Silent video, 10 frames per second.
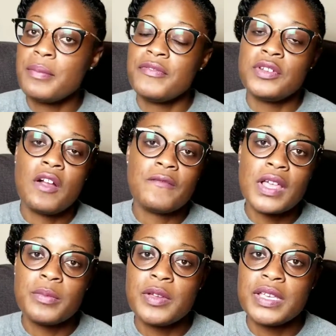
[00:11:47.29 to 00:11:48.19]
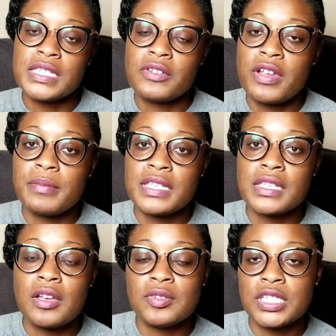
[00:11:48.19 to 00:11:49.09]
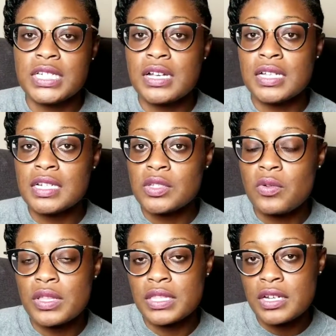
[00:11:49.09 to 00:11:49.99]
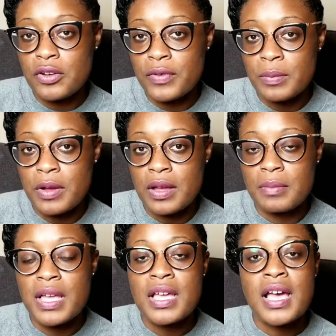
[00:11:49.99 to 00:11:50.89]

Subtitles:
If you don't follow me on Instagram, it's Coach D the Career Mom.